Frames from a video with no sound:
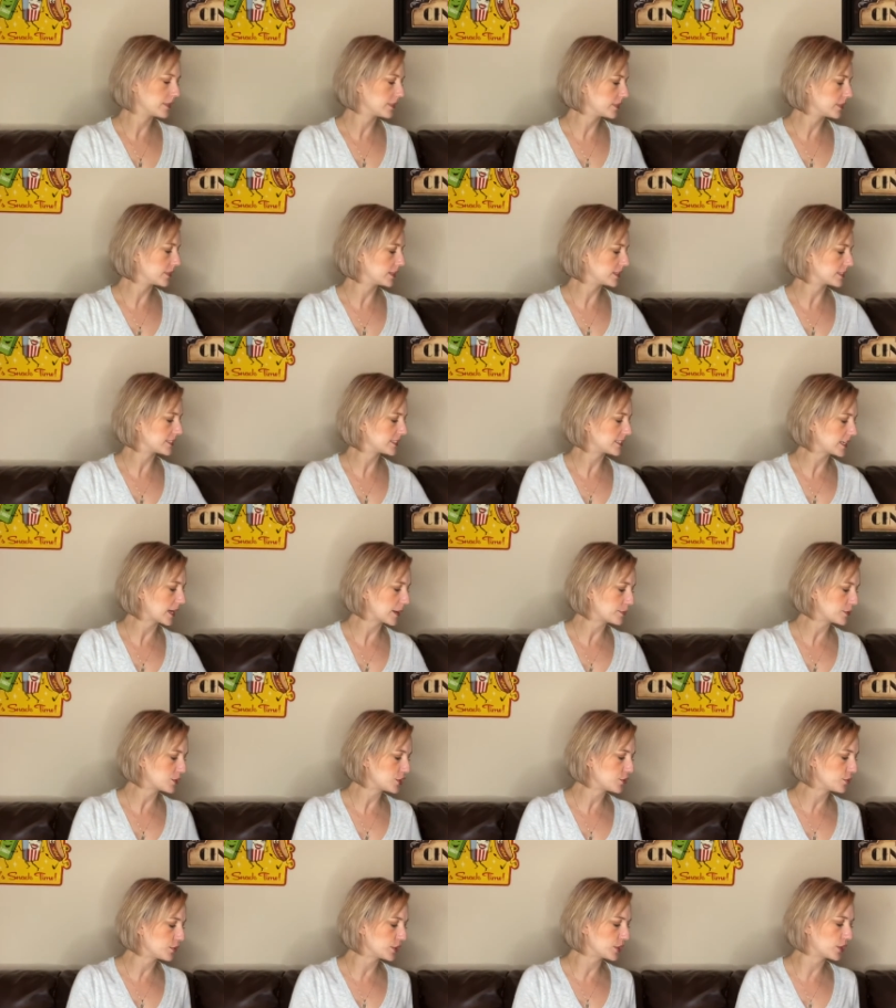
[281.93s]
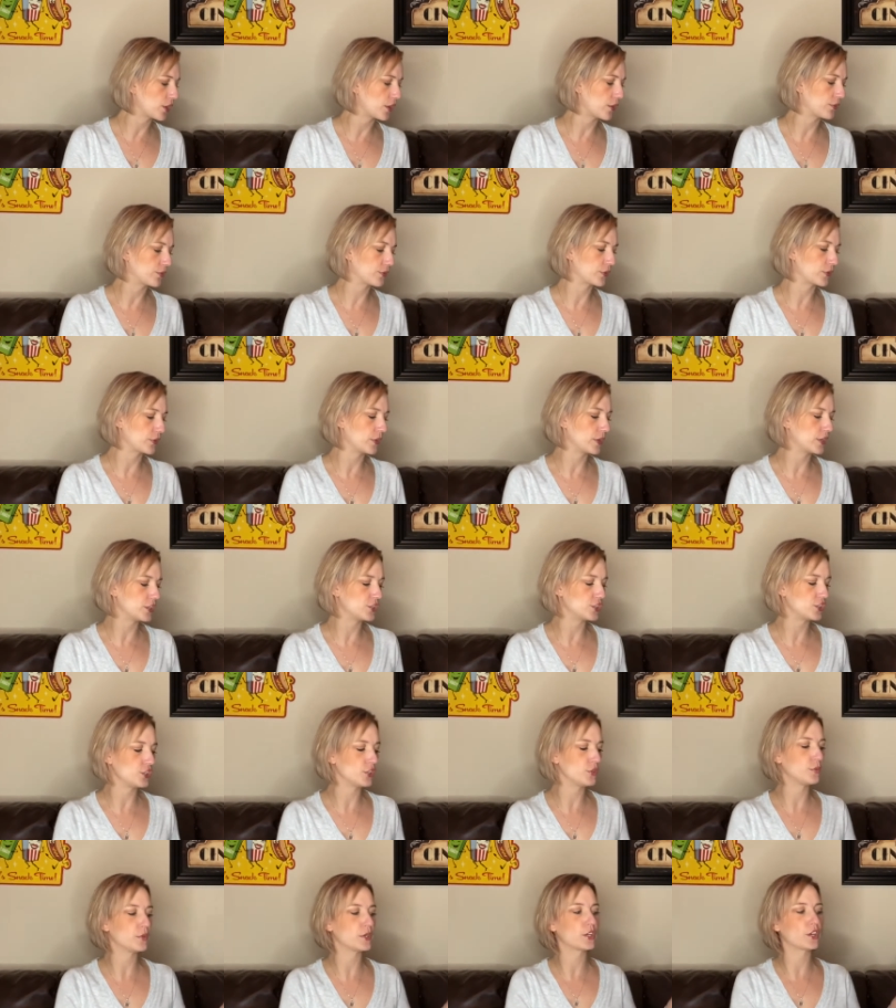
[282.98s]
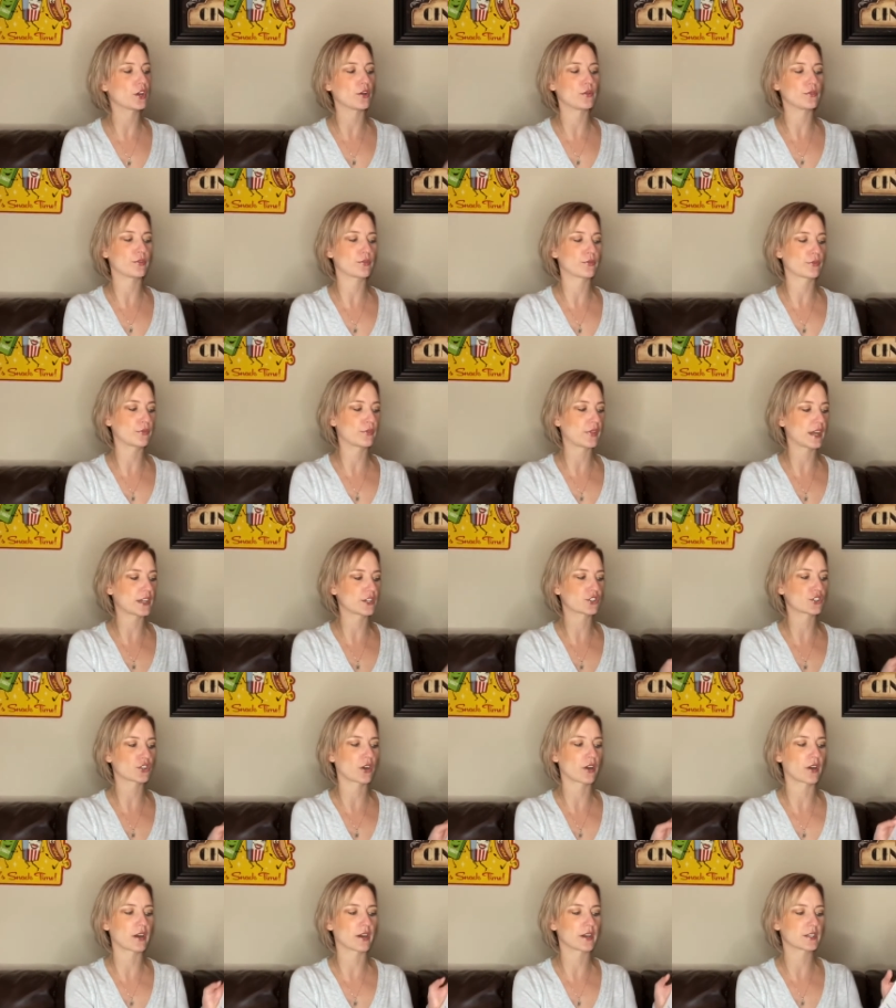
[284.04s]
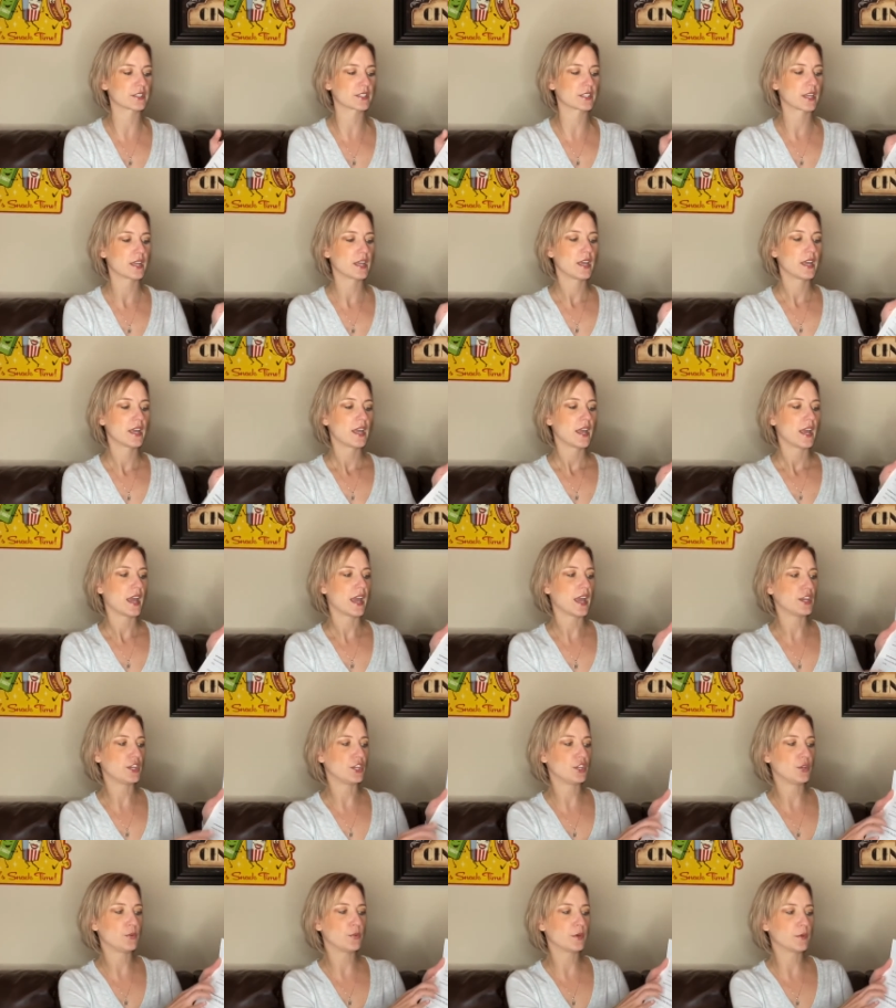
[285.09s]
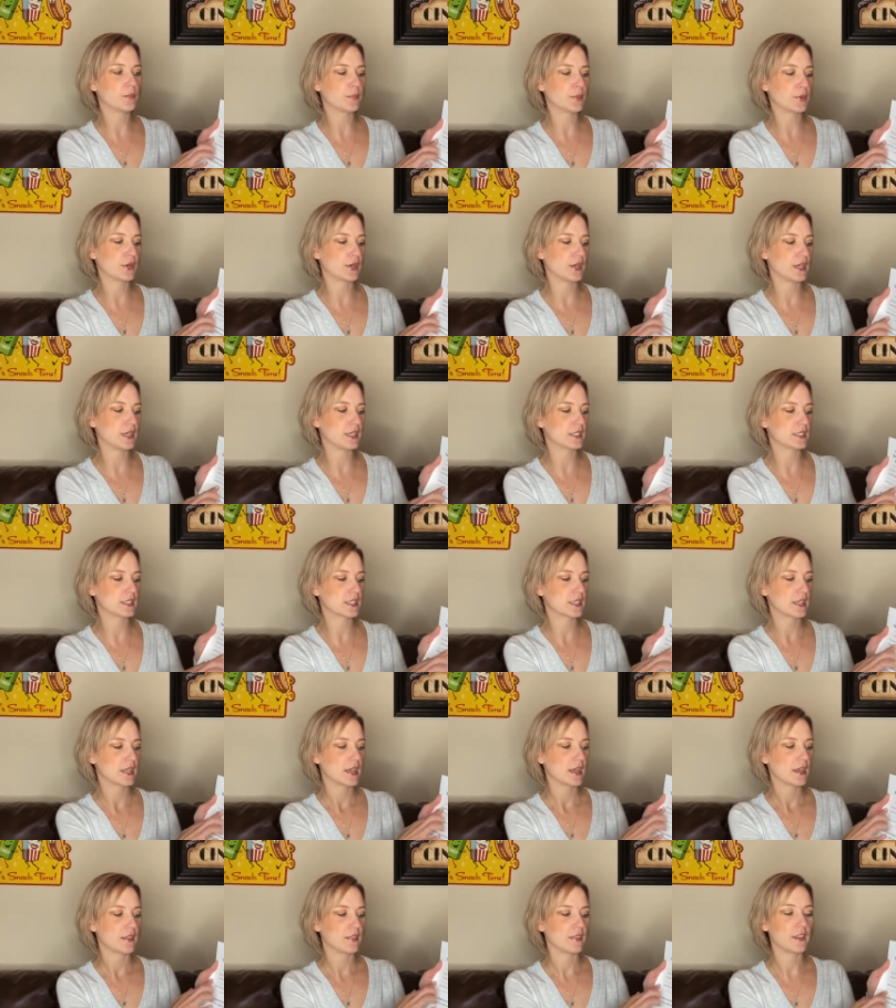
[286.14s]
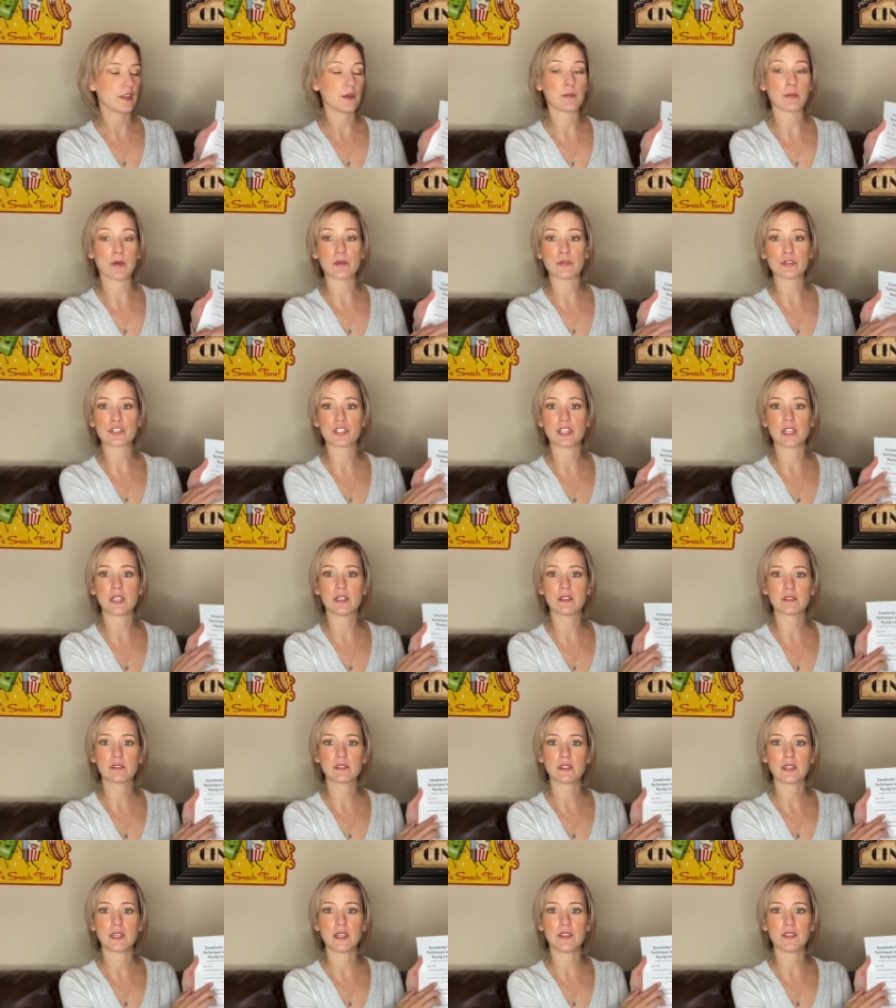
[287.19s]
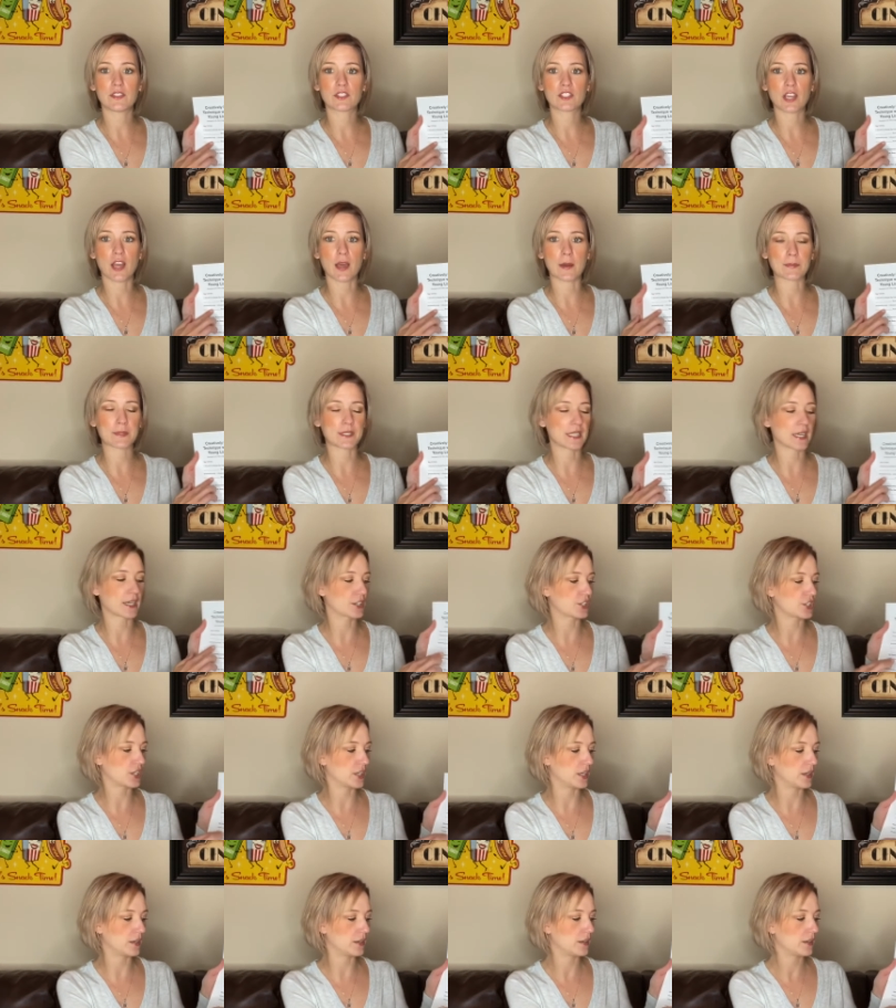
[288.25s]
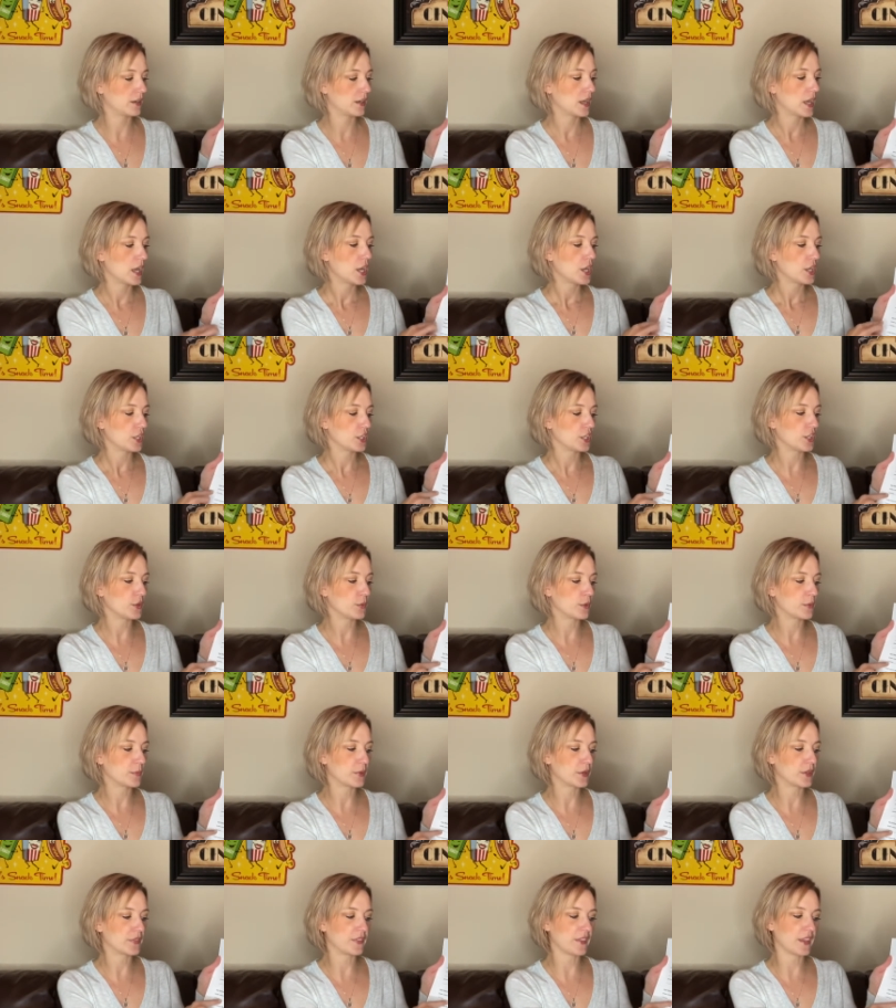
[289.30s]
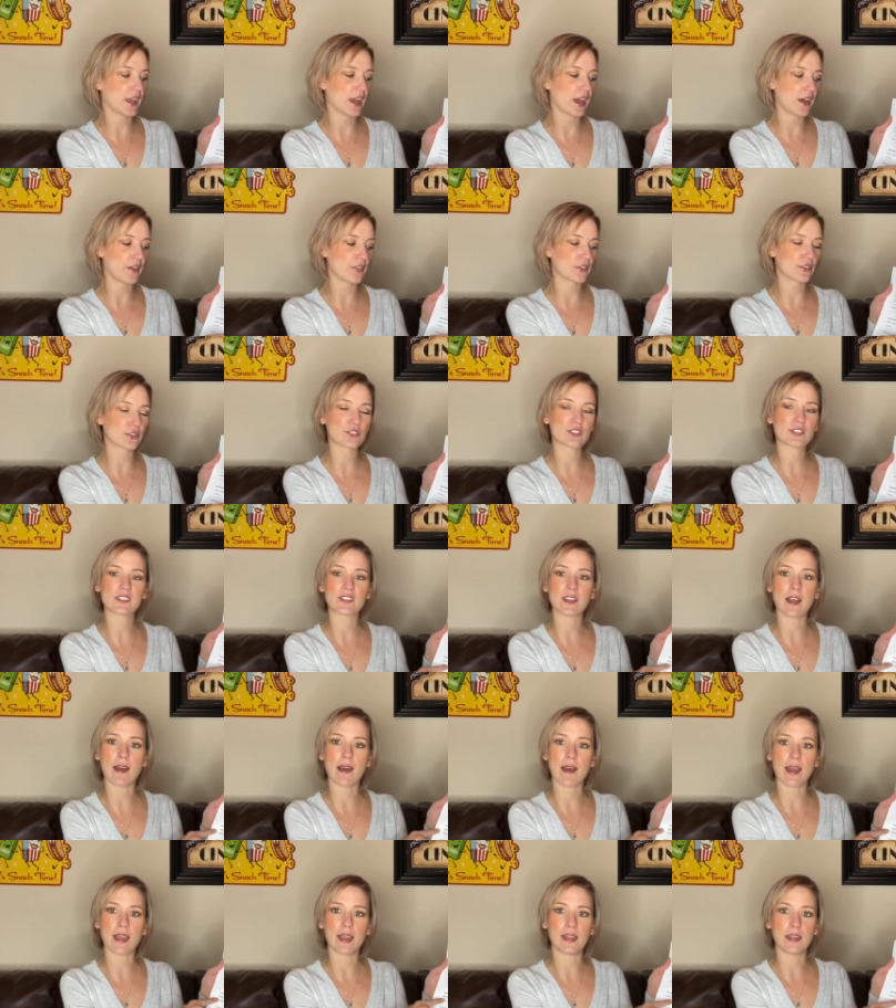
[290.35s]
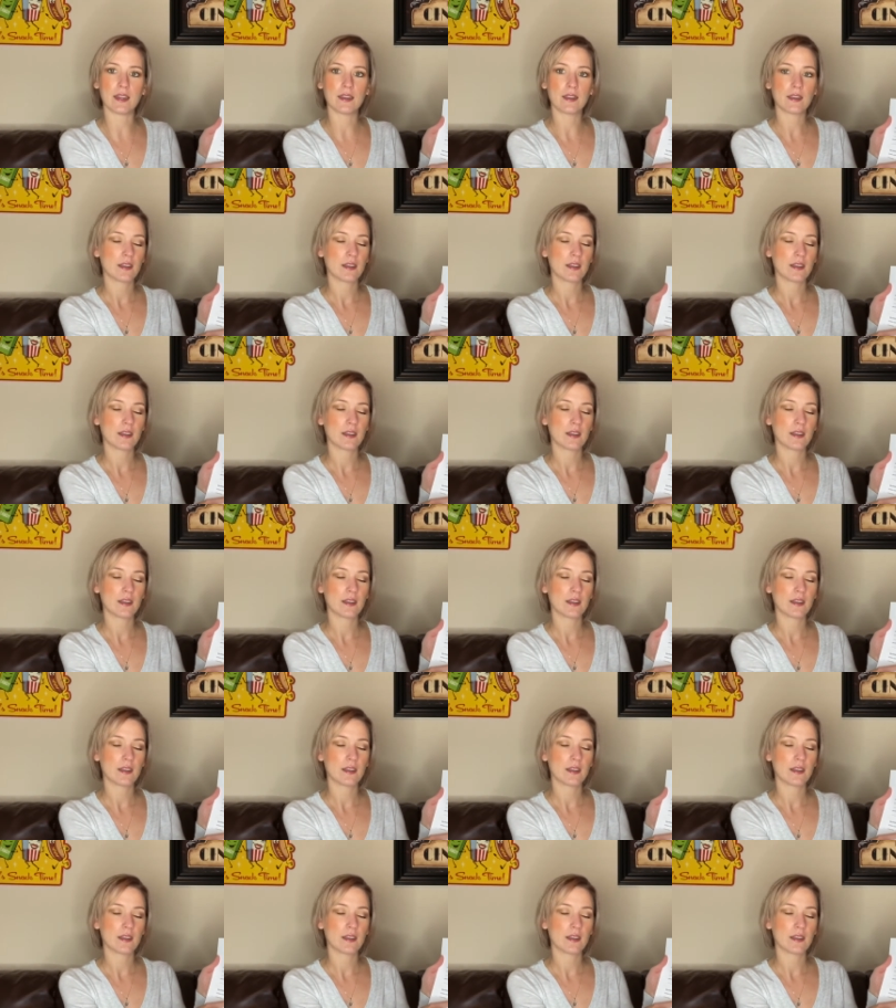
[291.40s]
the steps you would go through is you would go through that chart and you would put the emotion in the top section, you would put the other side